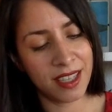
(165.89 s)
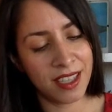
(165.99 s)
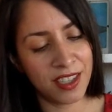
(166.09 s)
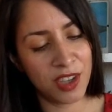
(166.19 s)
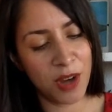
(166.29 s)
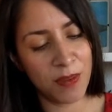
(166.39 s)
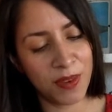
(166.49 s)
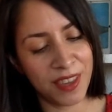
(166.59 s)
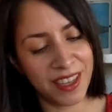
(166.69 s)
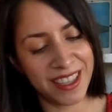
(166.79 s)
is
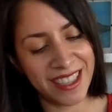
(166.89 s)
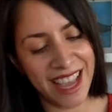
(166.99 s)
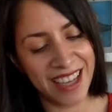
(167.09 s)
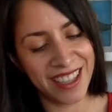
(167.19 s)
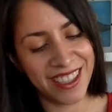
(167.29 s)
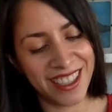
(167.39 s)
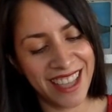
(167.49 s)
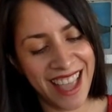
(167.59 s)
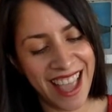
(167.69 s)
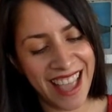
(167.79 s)
sharper than a dagger,
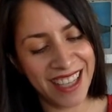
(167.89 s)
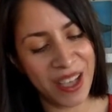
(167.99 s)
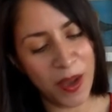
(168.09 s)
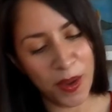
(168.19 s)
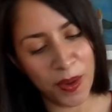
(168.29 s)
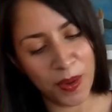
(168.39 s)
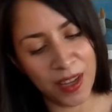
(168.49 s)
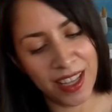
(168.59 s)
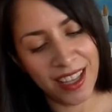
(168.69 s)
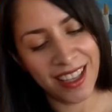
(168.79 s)
and oh,